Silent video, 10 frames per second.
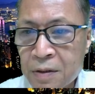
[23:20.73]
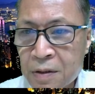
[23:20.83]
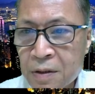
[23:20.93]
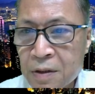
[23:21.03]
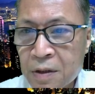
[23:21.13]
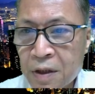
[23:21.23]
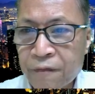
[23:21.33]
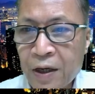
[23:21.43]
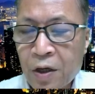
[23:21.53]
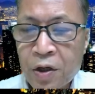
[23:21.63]
This fan
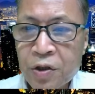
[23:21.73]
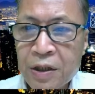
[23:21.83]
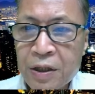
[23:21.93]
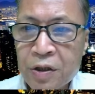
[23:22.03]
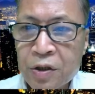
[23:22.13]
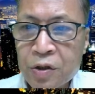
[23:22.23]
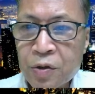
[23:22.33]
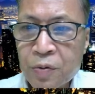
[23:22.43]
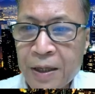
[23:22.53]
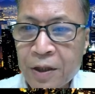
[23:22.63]
coil unit is to
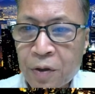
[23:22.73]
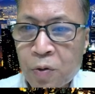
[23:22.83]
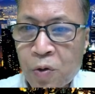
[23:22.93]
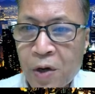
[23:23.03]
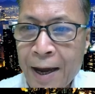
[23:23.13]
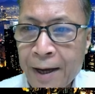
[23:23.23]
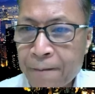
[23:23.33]
make the cool air.